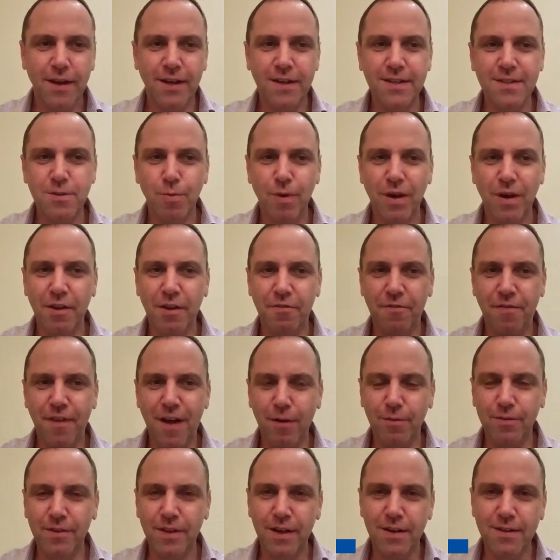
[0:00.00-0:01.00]
Israeli
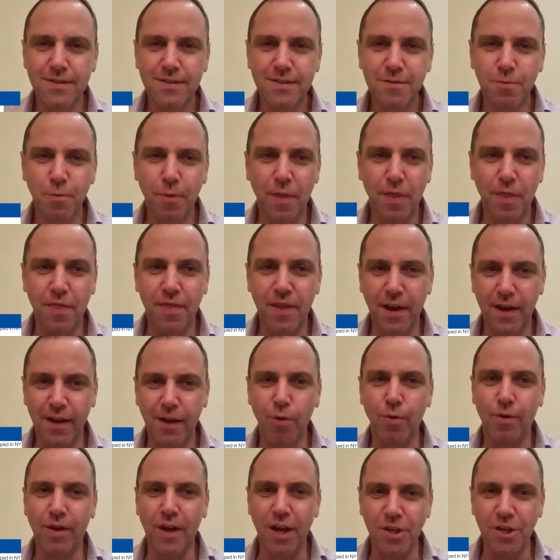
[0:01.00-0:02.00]
founders with their
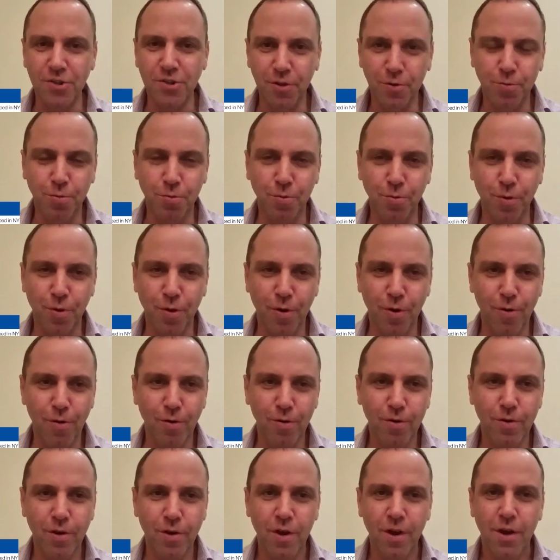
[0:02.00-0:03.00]
relocation to New
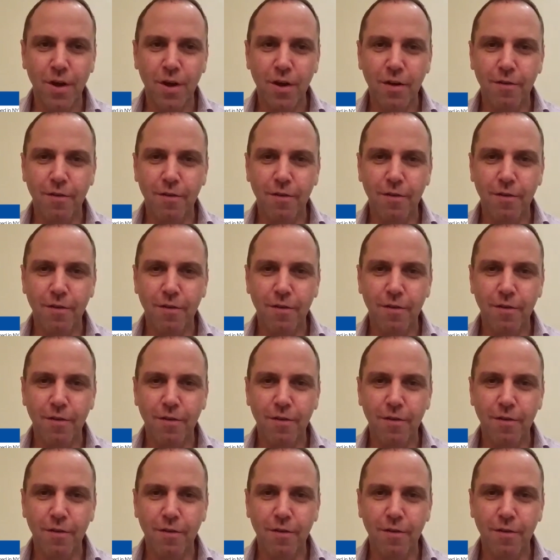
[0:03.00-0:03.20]
York,